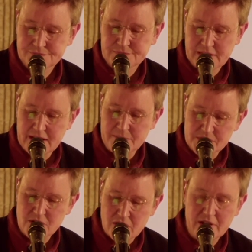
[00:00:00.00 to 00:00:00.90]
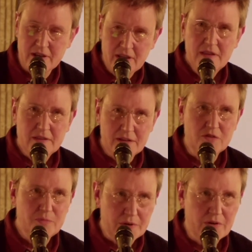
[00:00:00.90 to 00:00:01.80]
And I'm sorry that
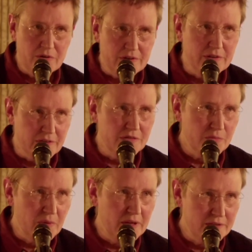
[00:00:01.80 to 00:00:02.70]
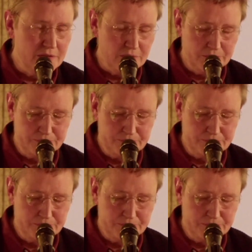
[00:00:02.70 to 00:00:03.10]
you've been hurt in this way too.